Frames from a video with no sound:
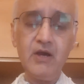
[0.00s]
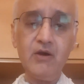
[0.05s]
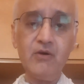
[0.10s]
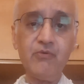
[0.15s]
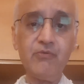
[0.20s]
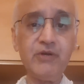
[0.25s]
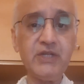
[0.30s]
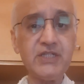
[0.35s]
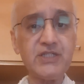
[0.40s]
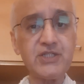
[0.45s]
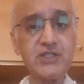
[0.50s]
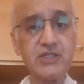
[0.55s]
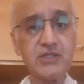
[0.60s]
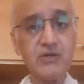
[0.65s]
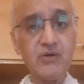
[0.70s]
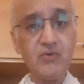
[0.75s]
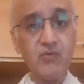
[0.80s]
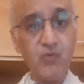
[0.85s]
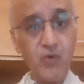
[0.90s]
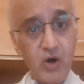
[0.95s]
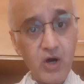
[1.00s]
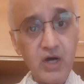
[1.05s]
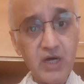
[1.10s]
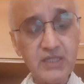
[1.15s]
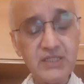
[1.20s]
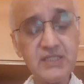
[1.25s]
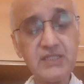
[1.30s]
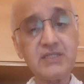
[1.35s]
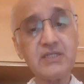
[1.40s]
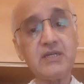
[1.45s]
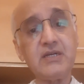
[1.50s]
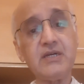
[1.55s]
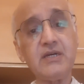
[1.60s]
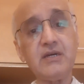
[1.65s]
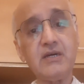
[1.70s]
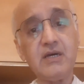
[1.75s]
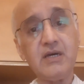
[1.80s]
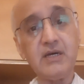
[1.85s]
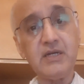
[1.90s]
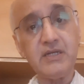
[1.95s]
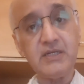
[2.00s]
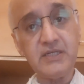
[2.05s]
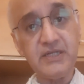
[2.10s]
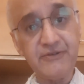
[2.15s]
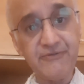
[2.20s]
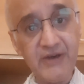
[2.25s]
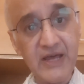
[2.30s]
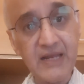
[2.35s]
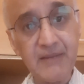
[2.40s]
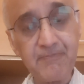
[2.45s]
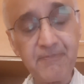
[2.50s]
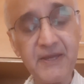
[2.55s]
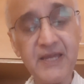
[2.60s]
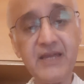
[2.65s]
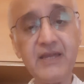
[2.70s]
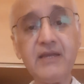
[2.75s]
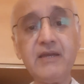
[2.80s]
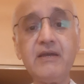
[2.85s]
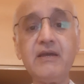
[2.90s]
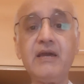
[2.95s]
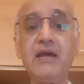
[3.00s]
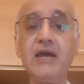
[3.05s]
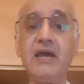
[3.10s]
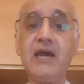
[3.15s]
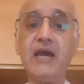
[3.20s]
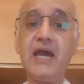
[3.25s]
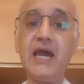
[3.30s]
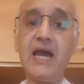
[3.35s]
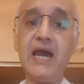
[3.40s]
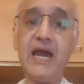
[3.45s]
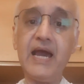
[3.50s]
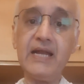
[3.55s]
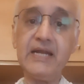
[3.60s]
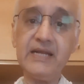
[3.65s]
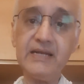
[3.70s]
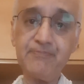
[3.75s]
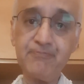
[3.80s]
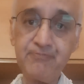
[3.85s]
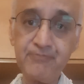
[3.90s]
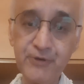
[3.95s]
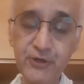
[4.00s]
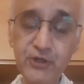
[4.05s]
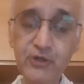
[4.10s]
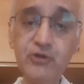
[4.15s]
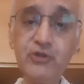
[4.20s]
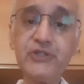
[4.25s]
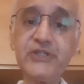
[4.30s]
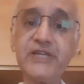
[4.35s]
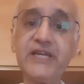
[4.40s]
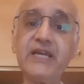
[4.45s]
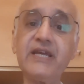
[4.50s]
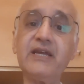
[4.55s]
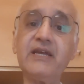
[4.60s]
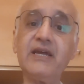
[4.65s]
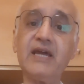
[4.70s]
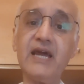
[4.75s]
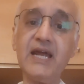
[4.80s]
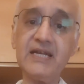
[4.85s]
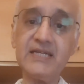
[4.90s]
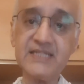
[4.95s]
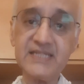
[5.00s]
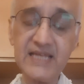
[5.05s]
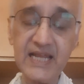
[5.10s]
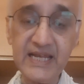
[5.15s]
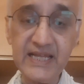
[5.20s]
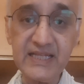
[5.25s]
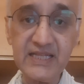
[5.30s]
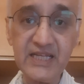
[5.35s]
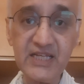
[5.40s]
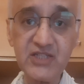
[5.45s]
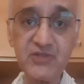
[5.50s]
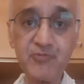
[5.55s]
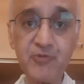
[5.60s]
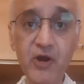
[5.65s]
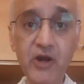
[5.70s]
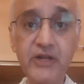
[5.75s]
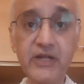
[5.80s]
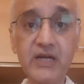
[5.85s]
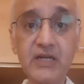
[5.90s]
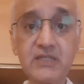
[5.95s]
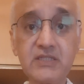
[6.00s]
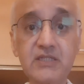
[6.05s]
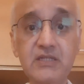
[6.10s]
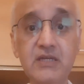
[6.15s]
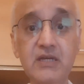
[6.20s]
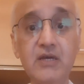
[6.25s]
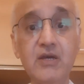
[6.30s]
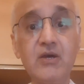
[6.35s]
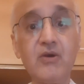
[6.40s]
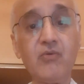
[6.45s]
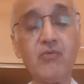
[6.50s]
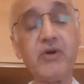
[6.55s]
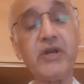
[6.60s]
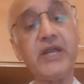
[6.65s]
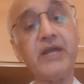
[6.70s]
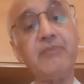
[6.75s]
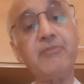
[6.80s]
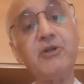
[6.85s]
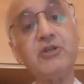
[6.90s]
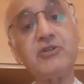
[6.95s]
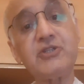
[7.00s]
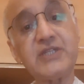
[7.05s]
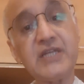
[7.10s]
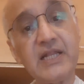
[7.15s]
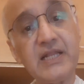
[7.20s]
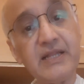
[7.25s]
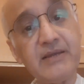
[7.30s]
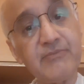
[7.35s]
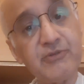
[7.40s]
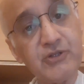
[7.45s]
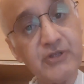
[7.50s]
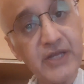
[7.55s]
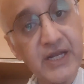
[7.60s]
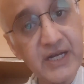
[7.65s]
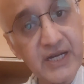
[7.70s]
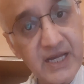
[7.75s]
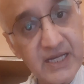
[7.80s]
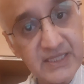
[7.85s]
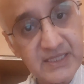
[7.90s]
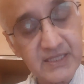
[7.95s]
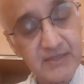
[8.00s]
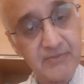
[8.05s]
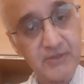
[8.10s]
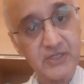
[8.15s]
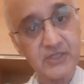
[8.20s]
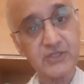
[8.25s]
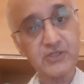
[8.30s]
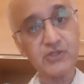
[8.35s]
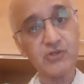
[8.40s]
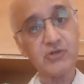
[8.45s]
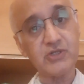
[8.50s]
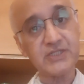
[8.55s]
which was developing and producing and selling these products were able to sell them to their customers. So a